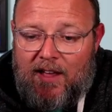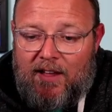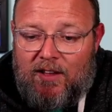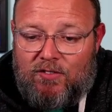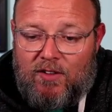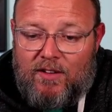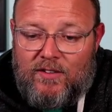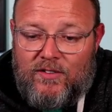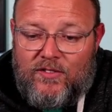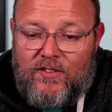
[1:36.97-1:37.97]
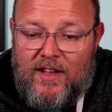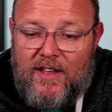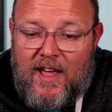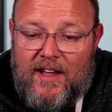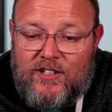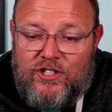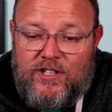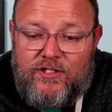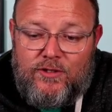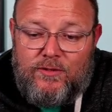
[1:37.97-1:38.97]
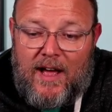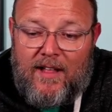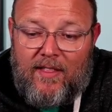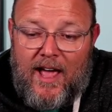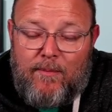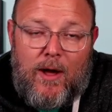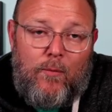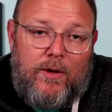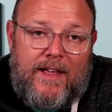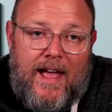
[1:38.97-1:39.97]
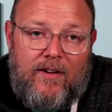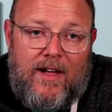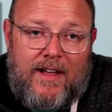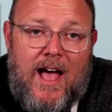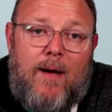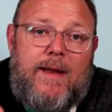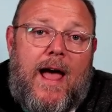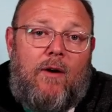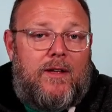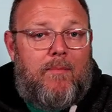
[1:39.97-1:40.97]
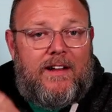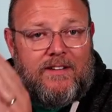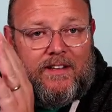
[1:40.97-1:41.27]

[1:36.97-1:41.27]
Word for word: is ckg2.lab.williehowe.com. Now, in my